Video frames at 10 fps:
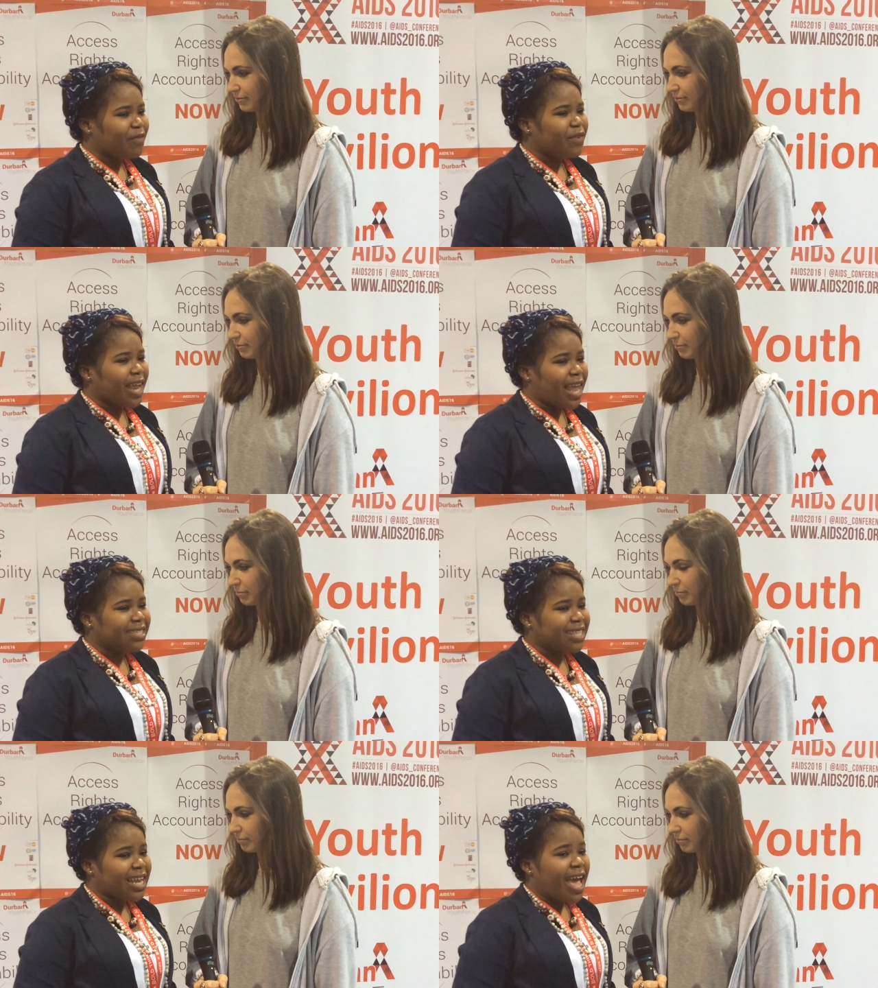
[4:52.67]
Speaker 1: I've
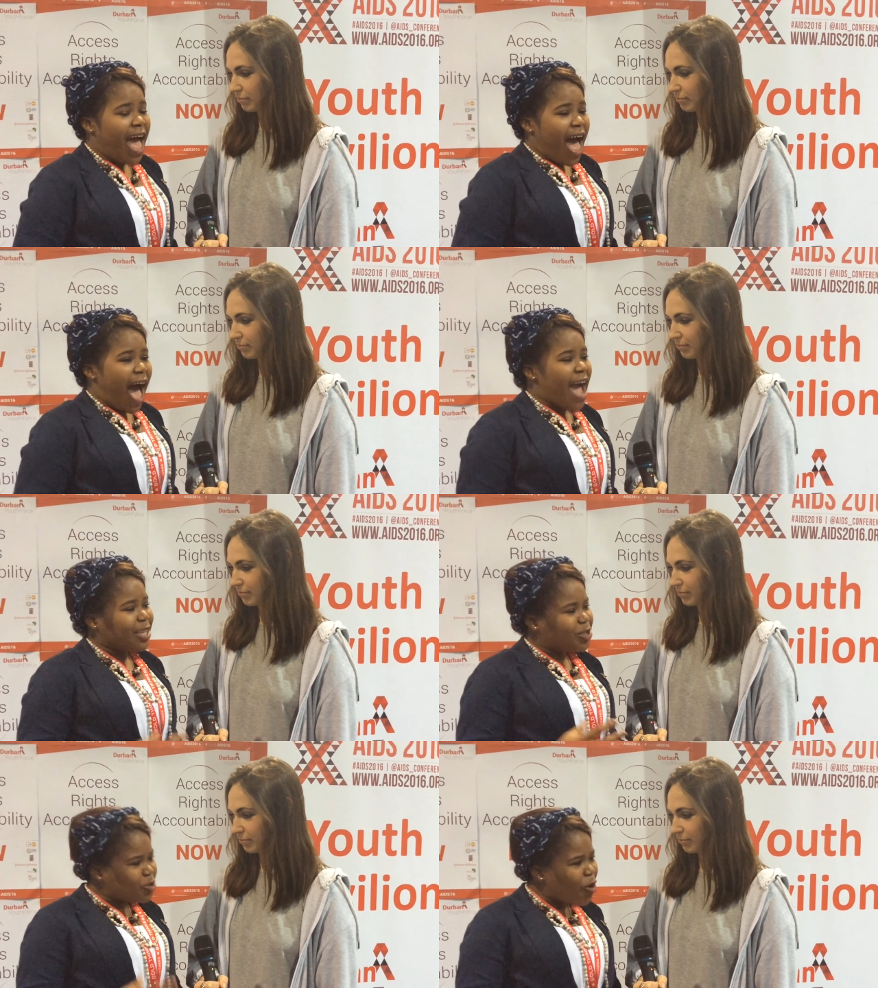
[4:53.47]
realized that I
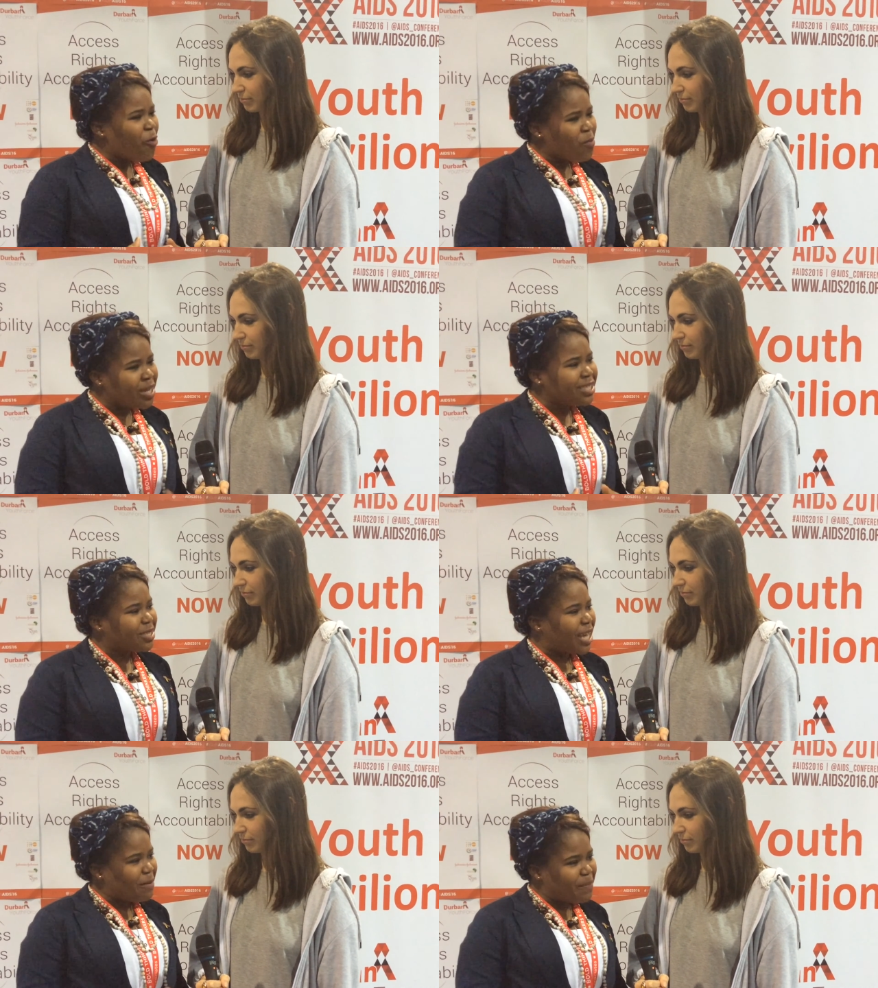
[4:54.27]
had so
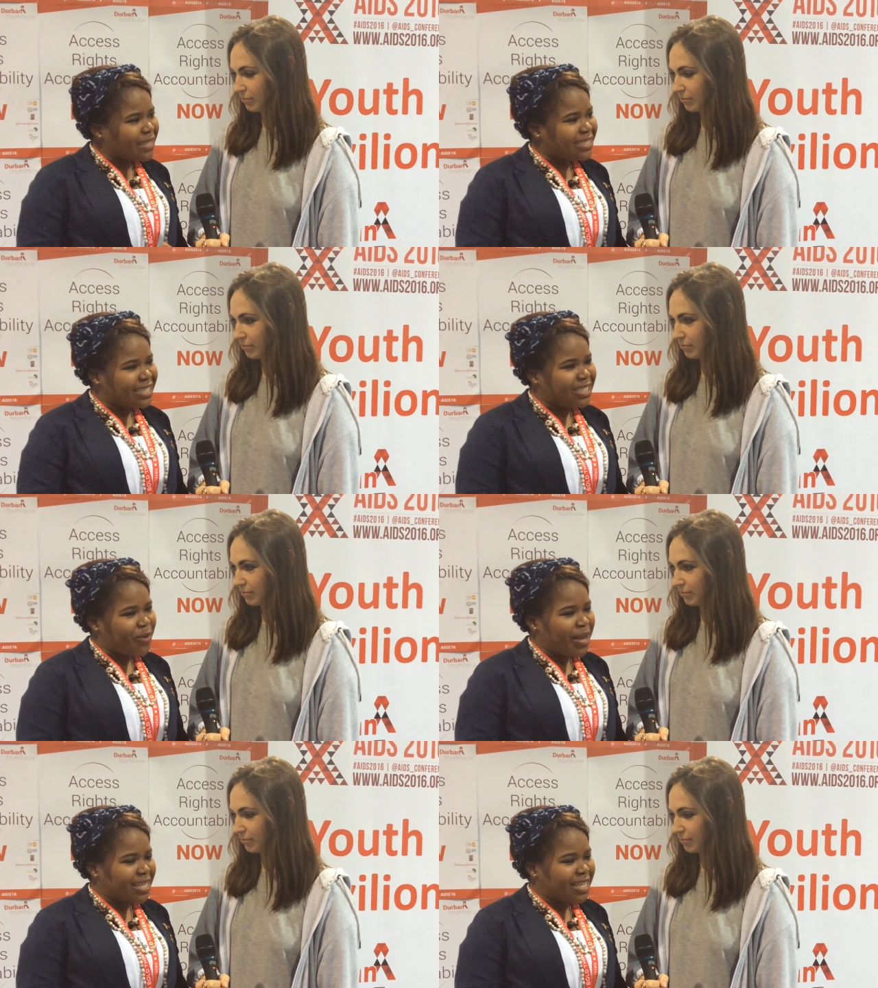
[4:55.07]
much
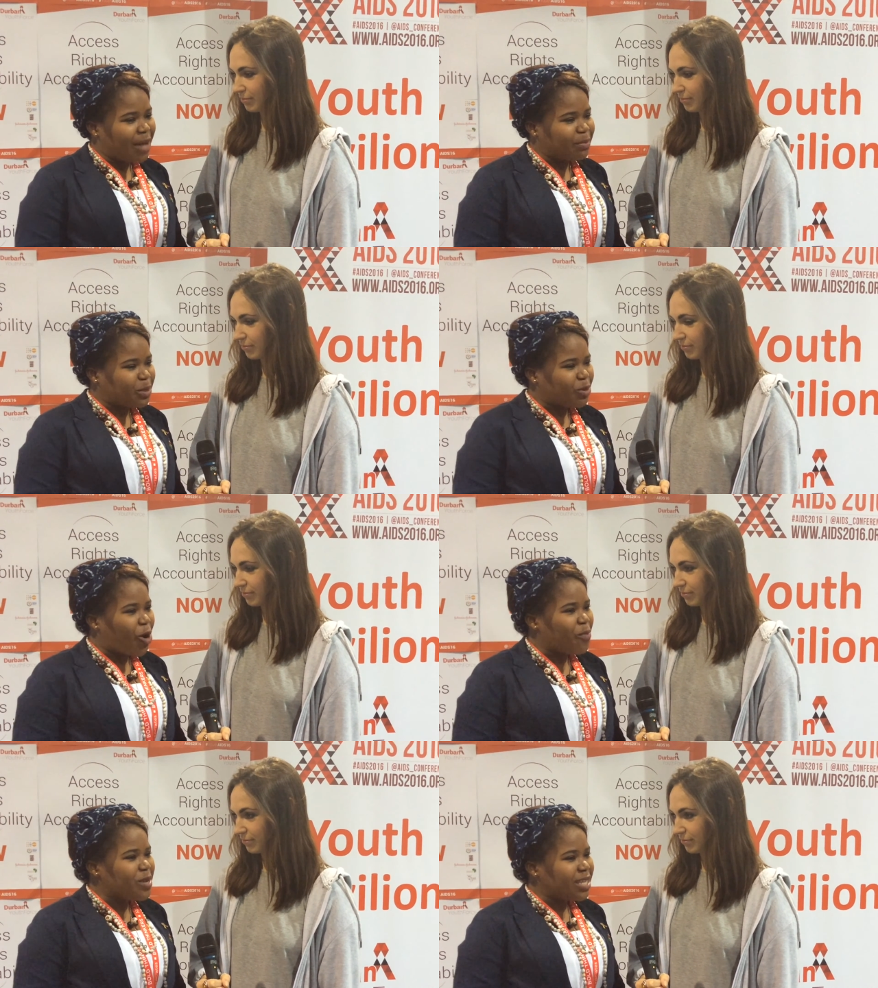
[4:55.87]
capacity when it comes to
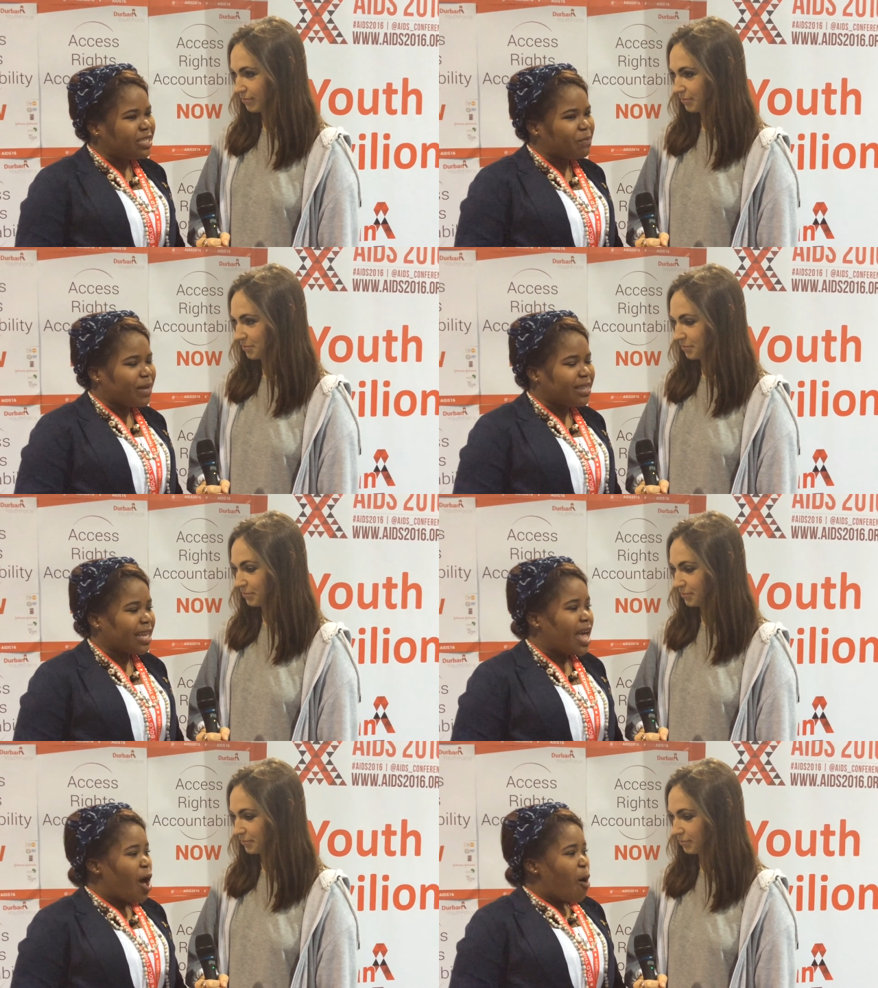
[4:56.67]
community, but
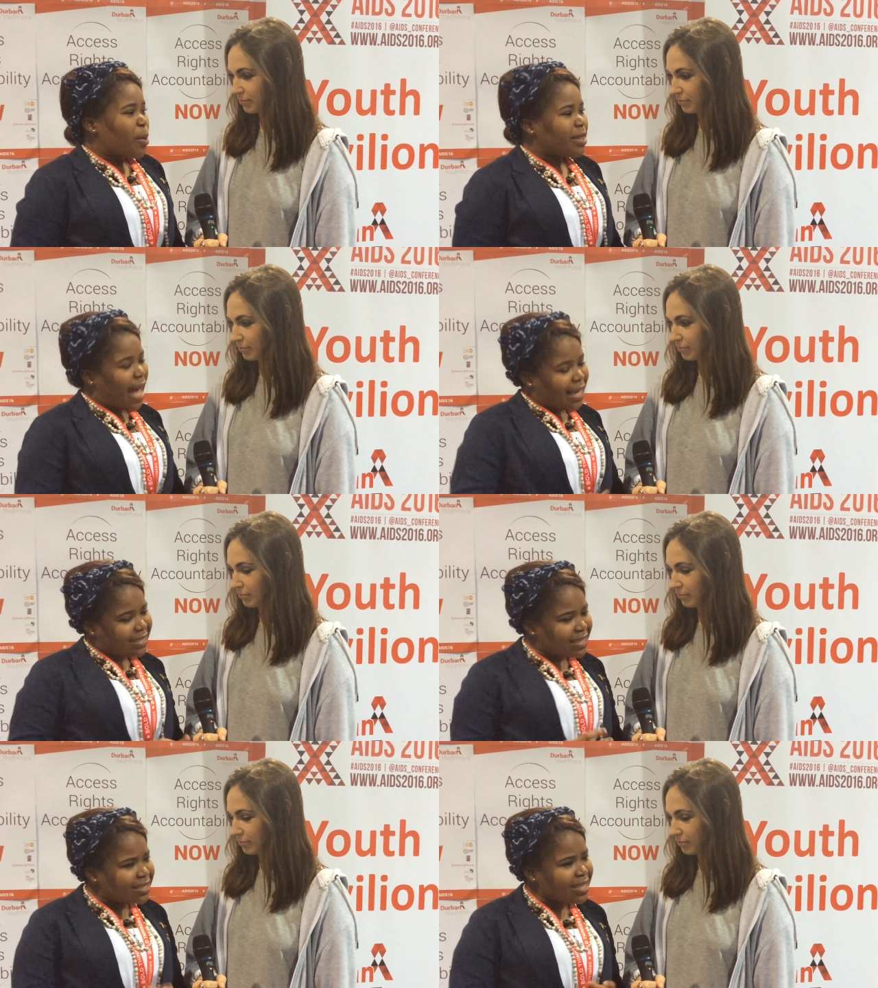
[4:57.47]
there are
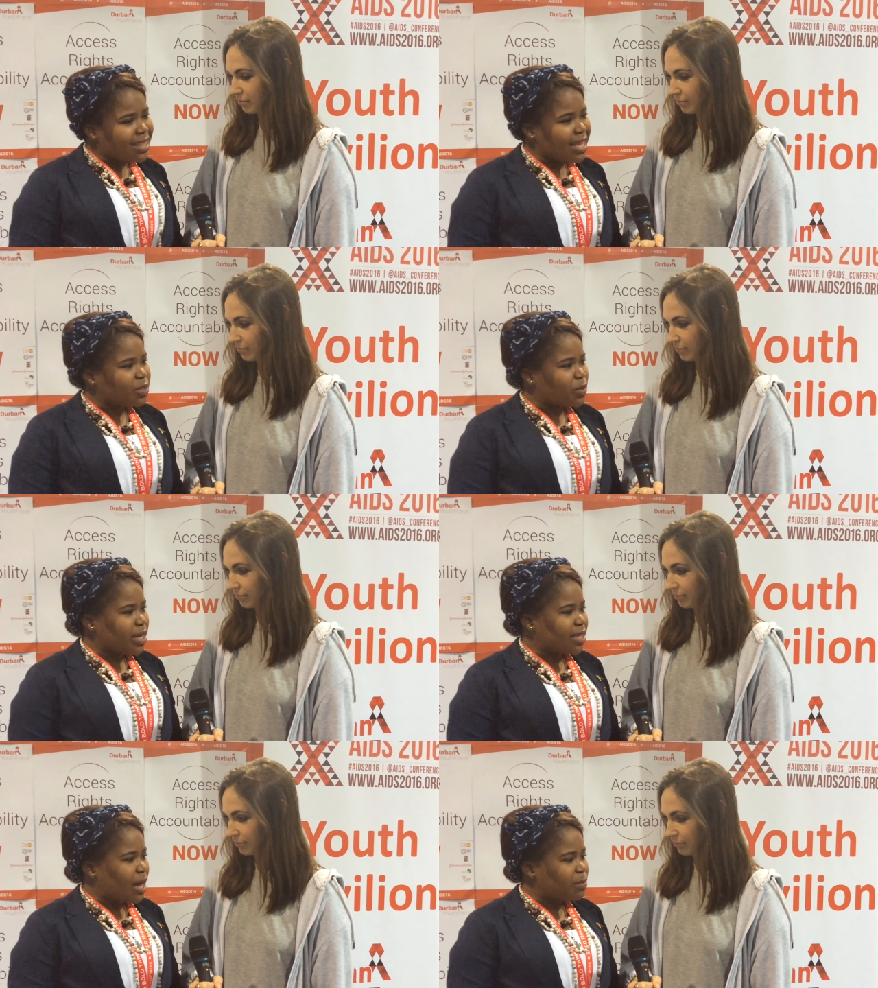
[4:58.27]
certain things
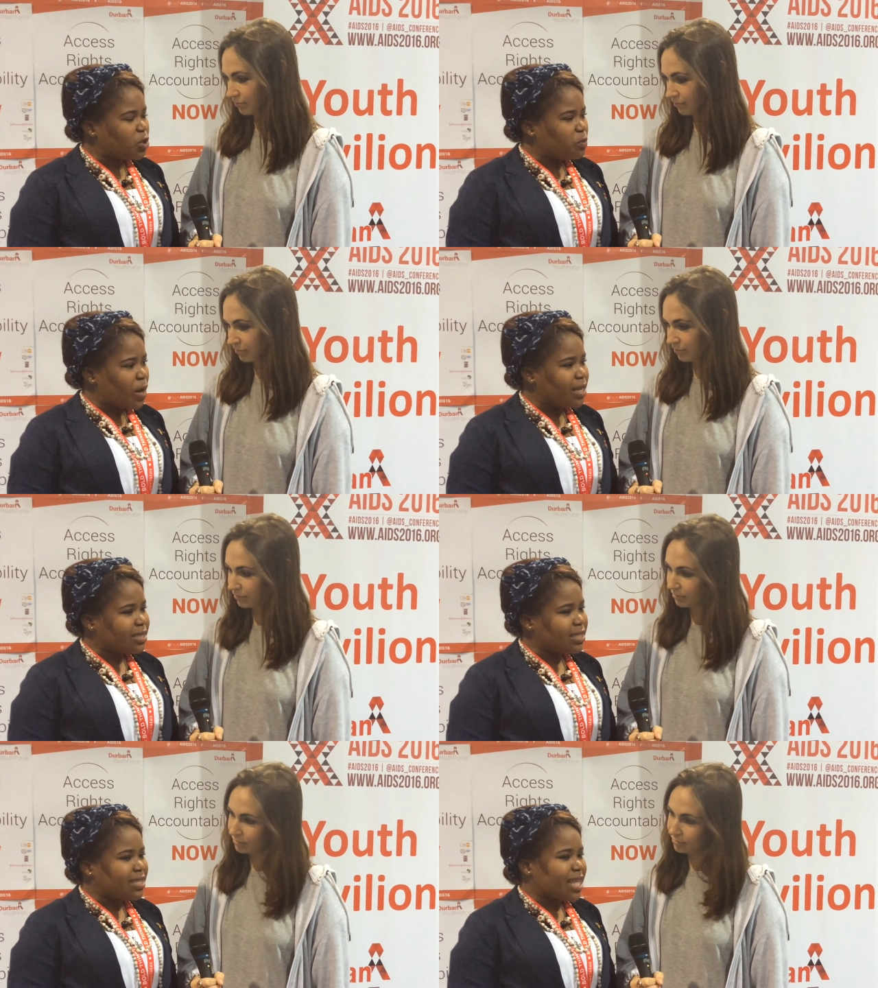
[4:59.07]
when it comes to
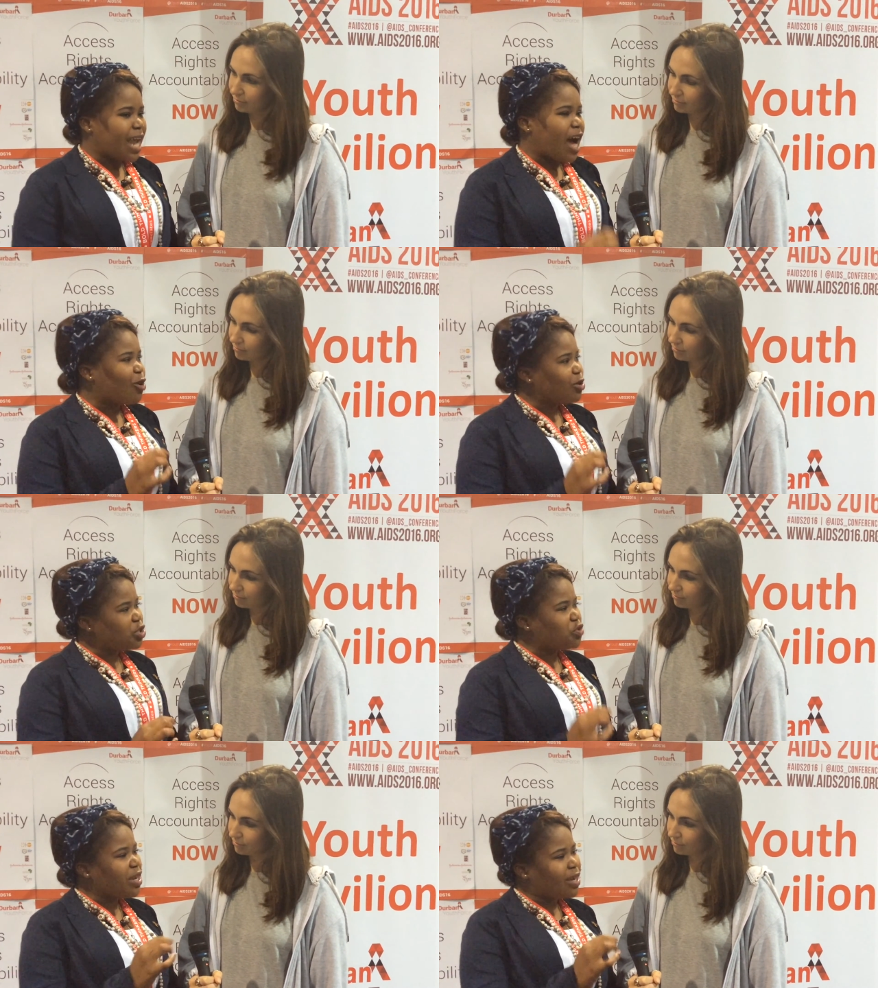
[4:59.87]
policies that are
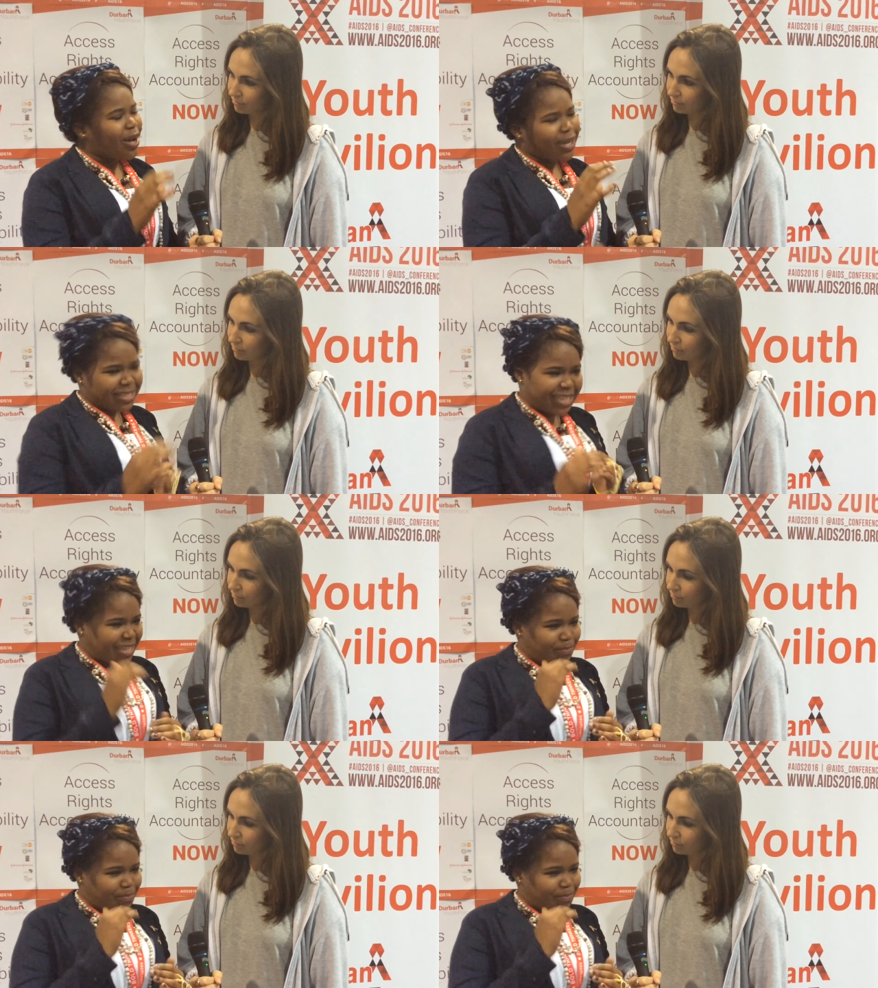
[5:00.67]
constrained, uh,